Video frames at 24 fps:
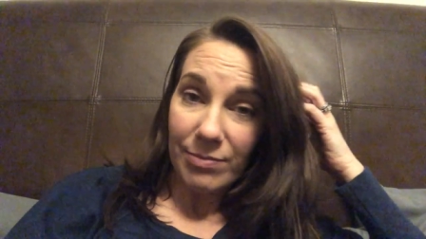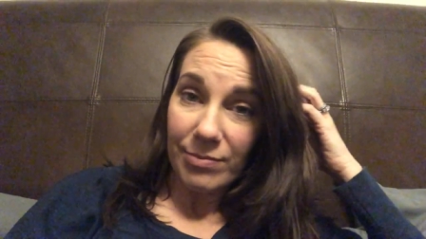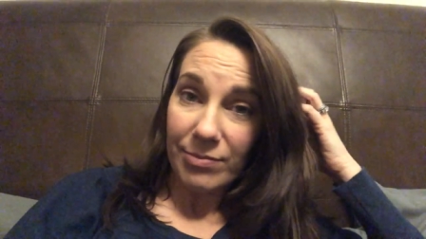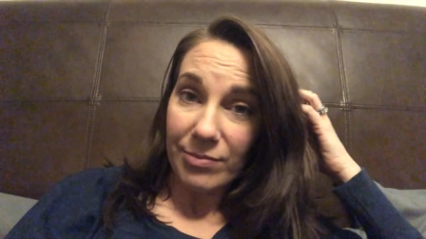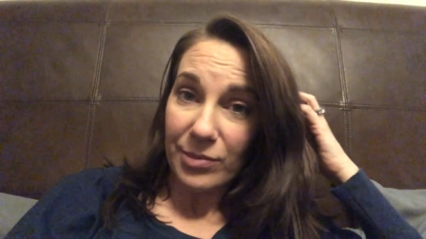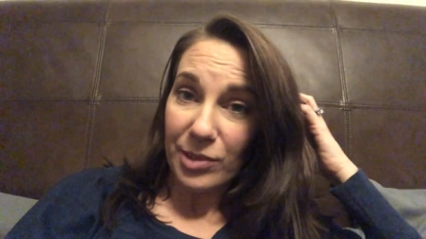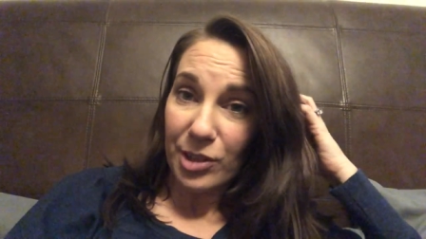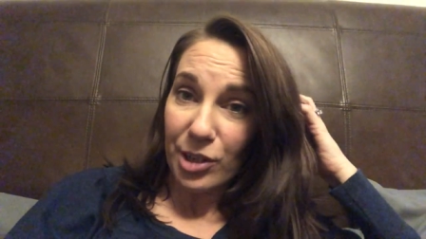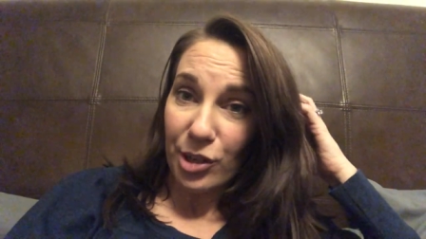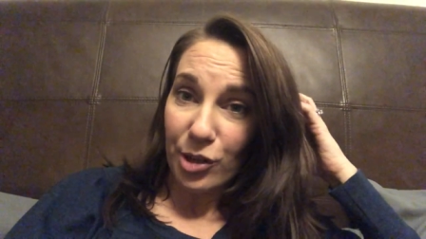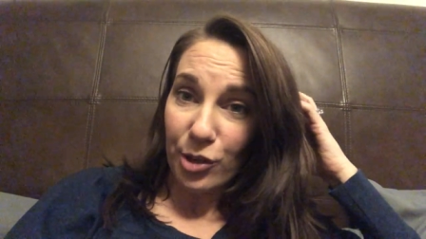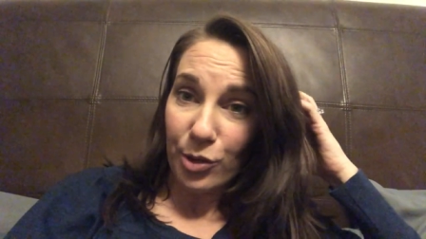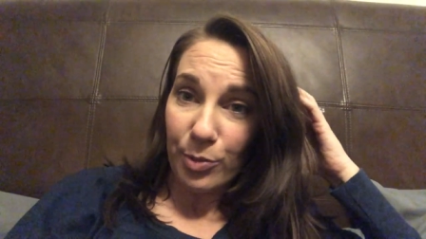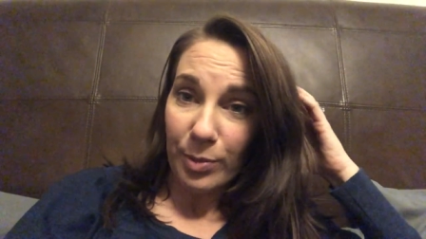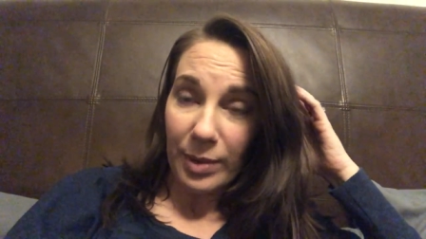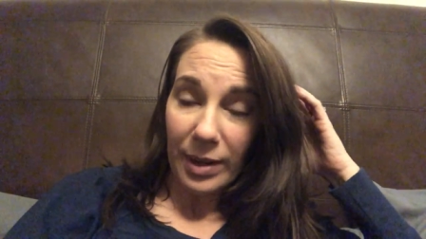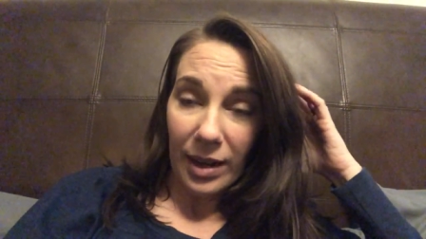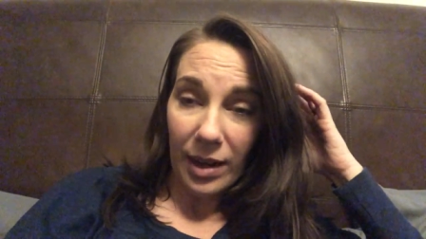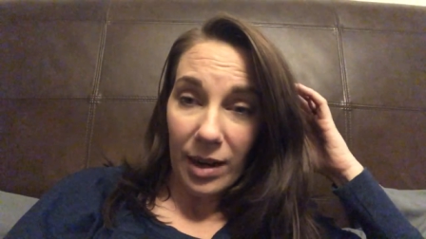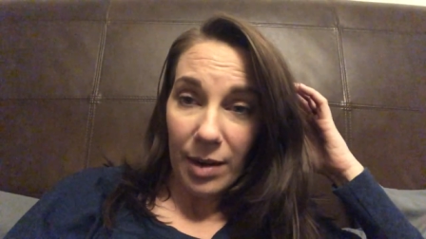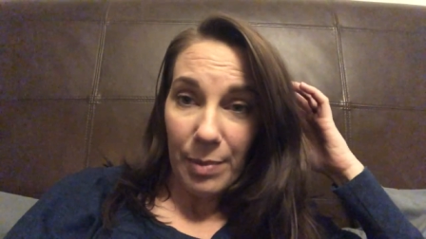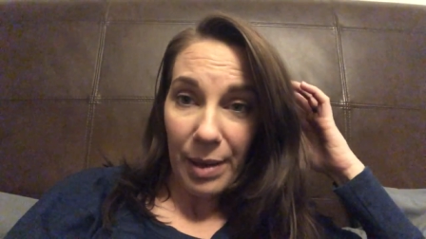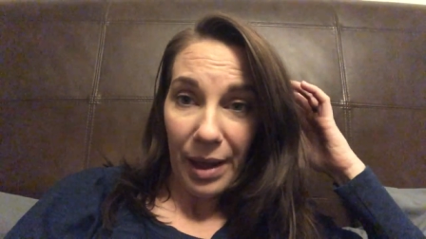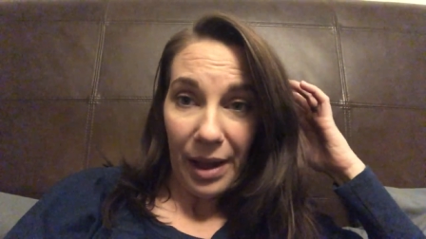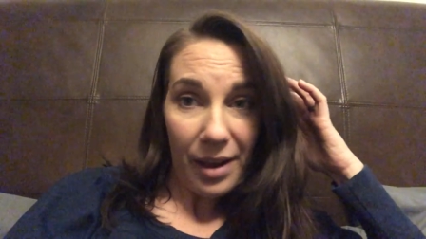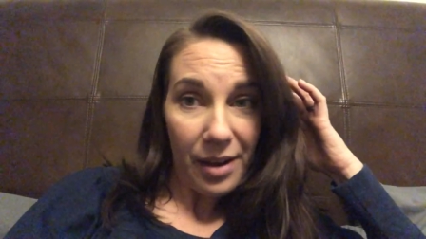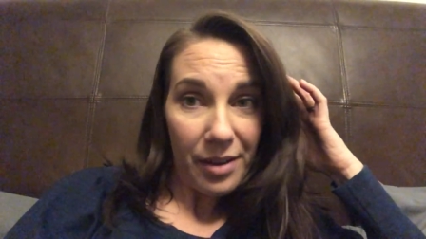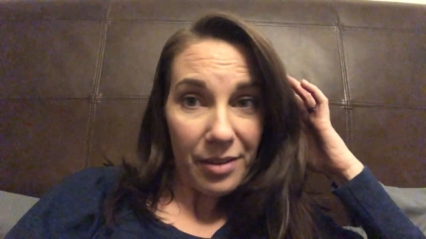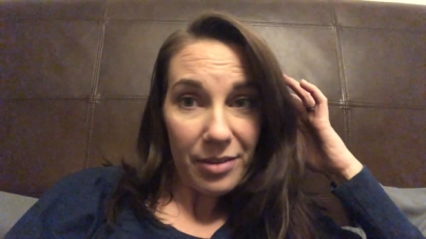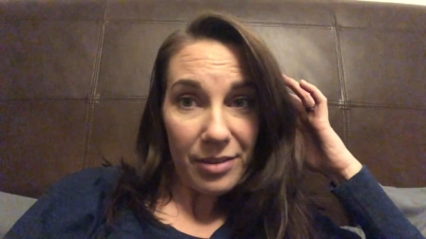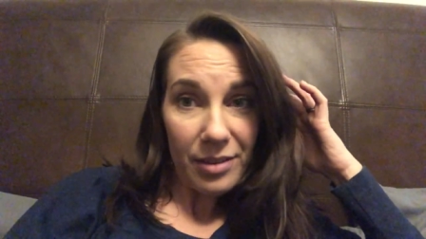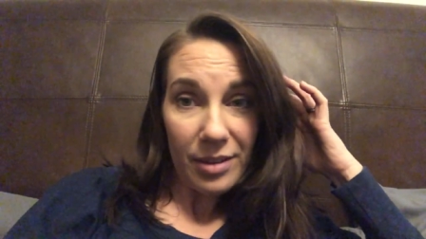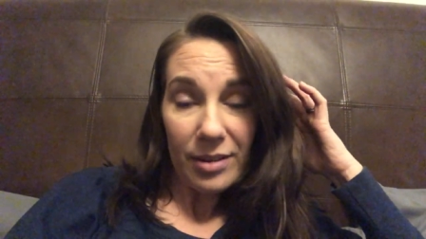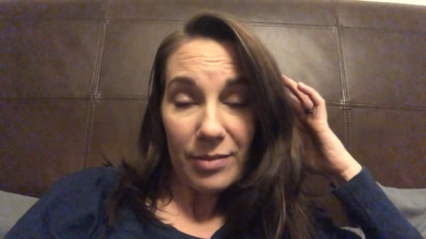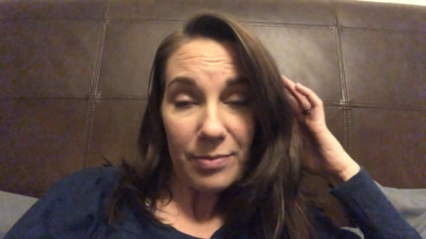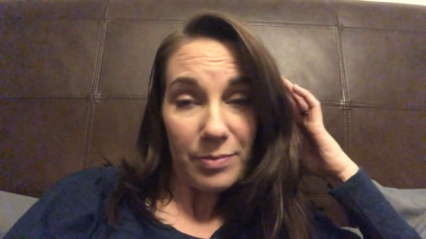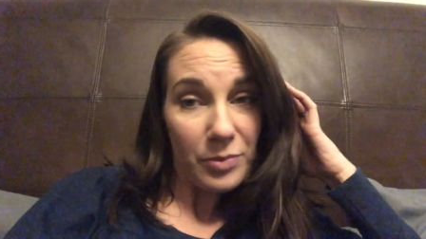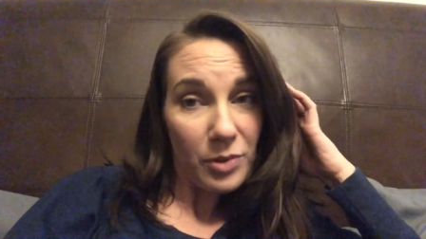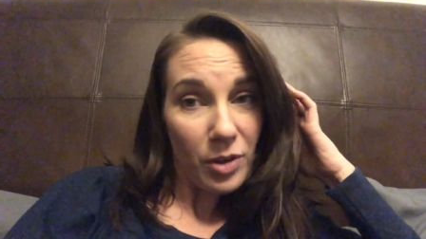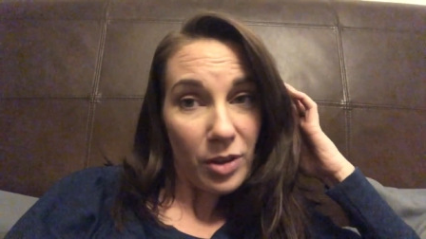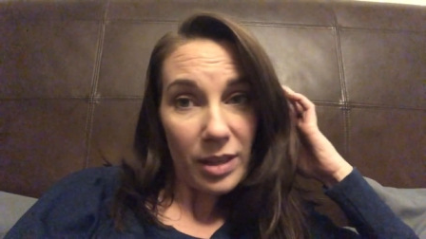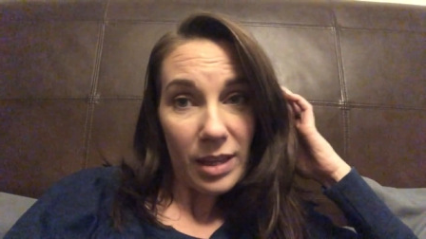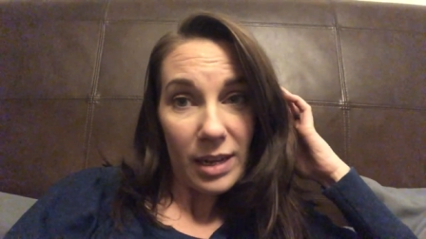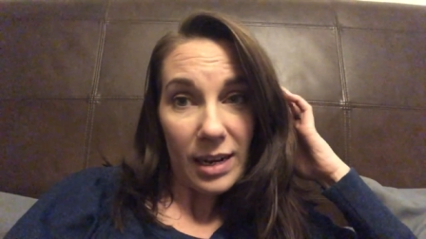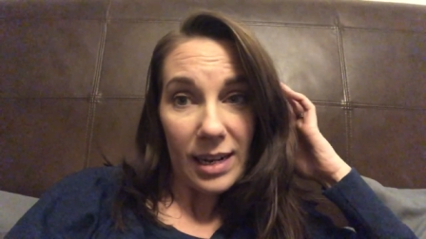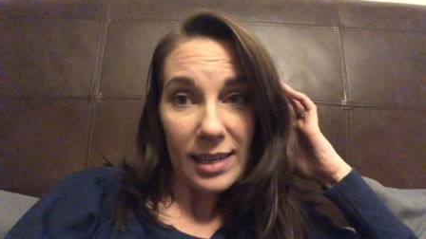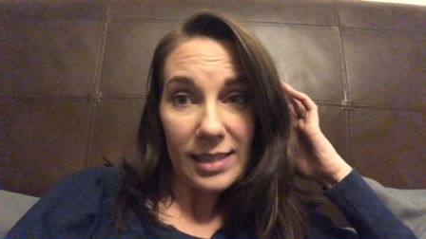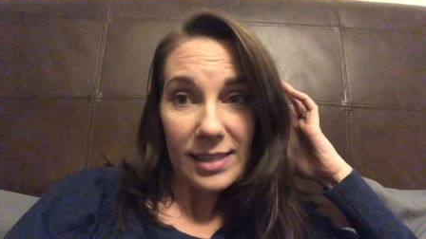you know, I got a bath and all
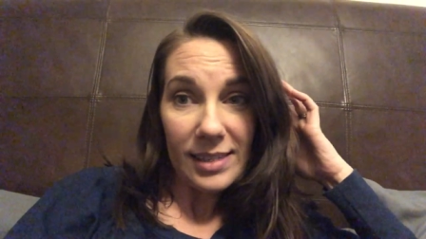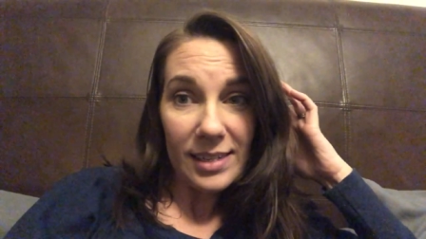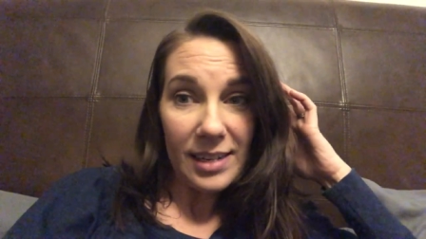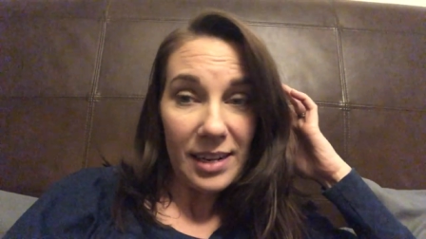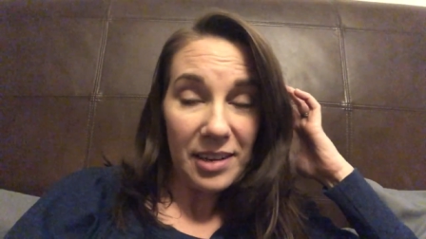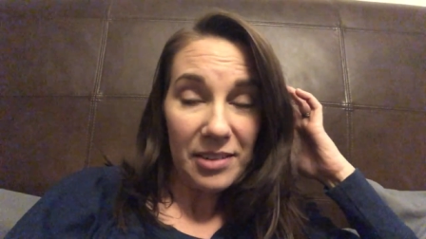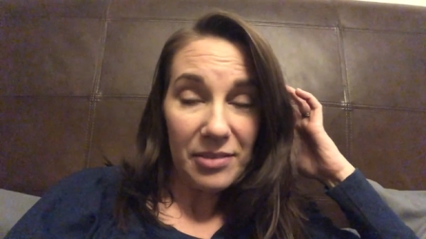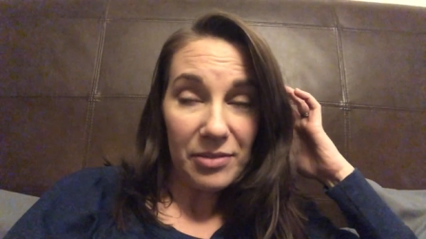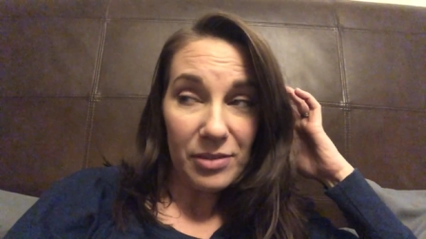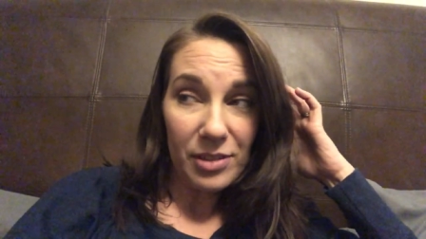that nice stuff.